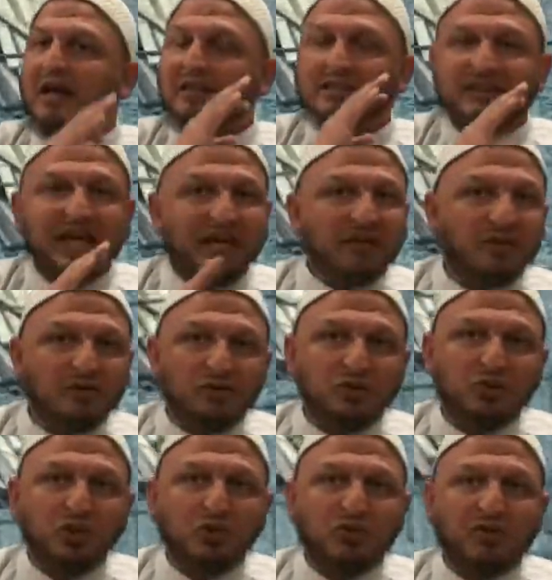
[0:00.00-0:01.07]
They don't
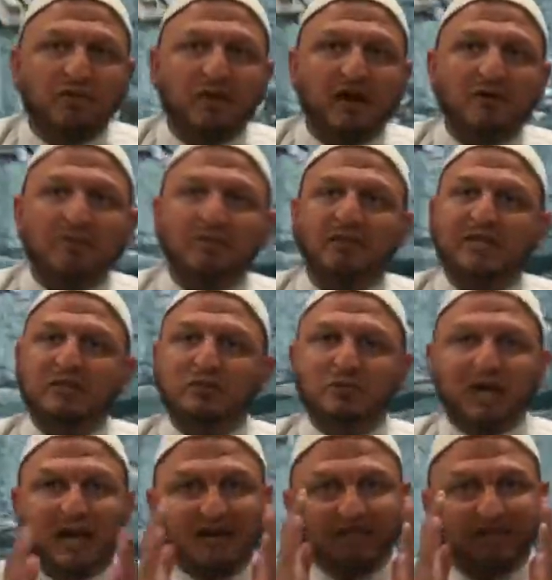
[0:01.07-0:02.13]
joke around because we
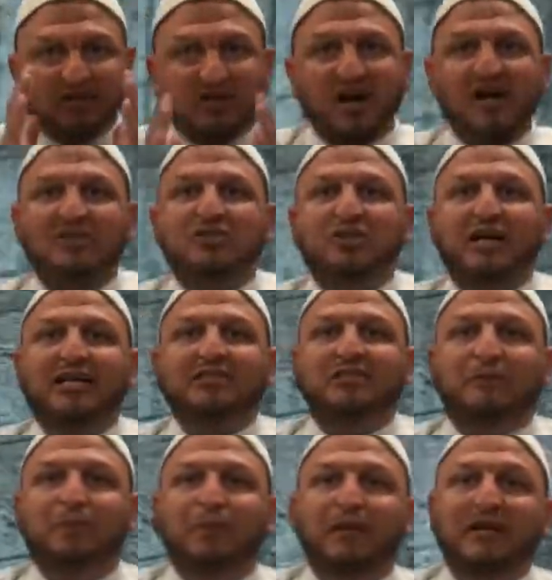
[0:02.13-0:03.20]
have a contract
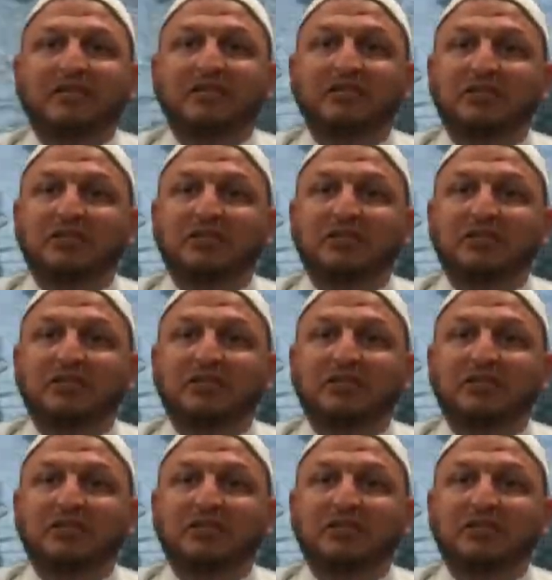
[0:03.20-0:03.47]
in place.